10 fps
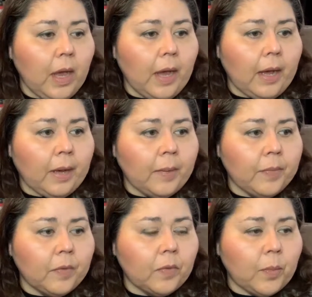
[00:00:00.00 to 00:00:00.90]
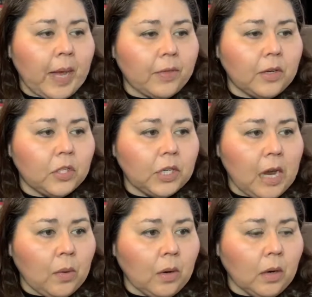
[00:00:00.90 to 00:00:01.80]
um, for bath and
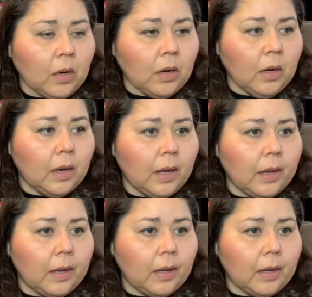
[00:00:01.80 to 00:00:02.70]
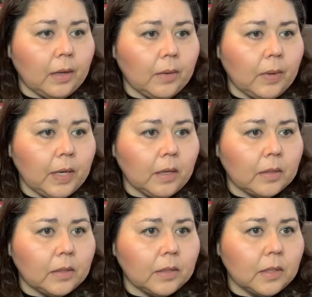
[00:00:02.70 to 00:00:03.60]
shower. Uh, what
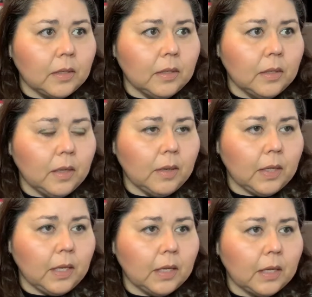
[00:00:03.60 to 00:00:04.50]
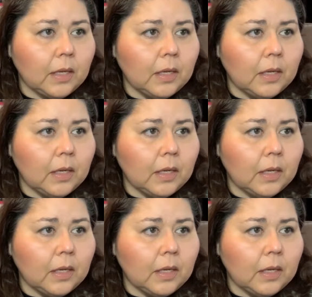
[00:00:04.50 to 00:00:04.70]
else? I think,